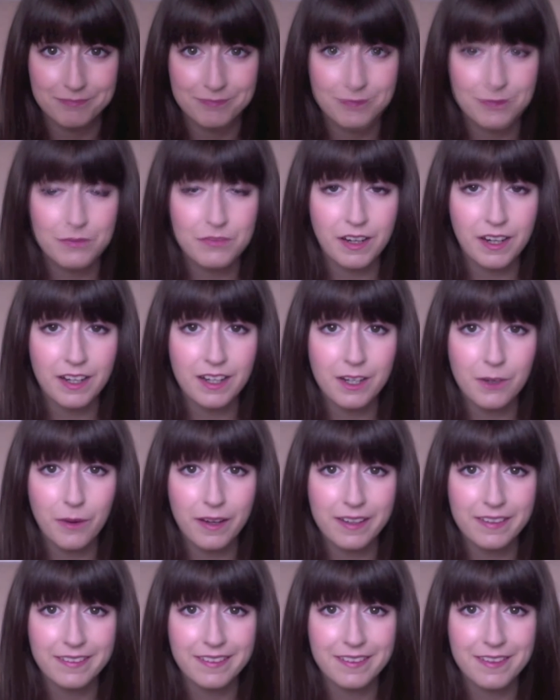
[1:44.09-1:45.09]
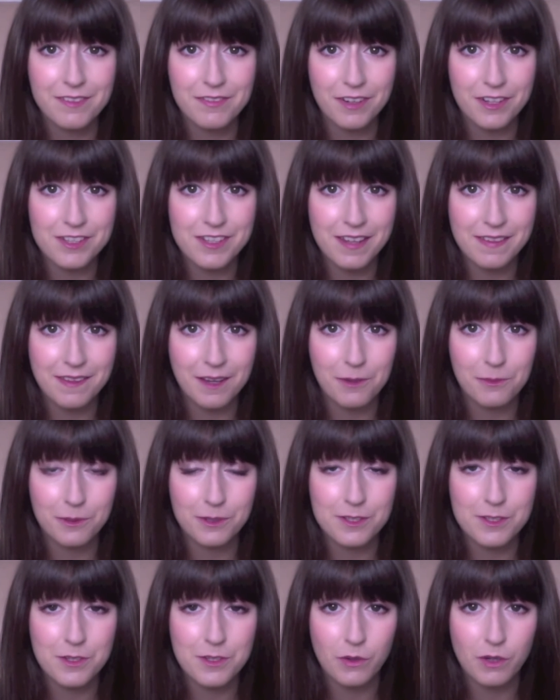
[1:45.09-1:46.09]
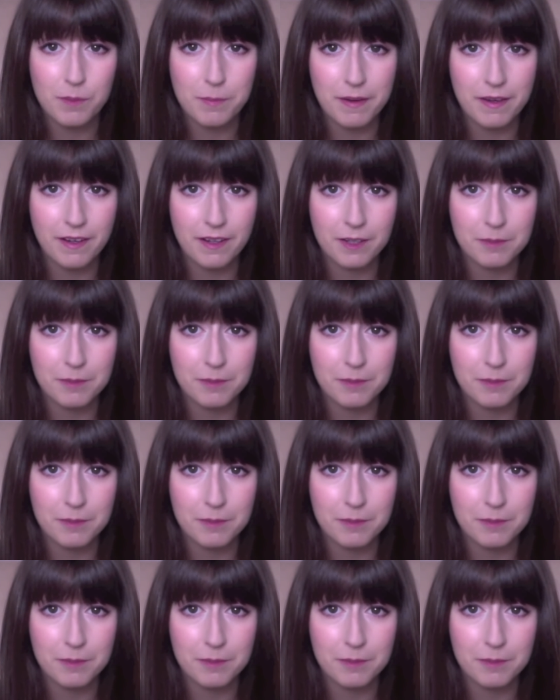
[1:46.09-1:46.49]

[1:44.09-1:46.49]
So very quickly, the first thing that I want to talk about,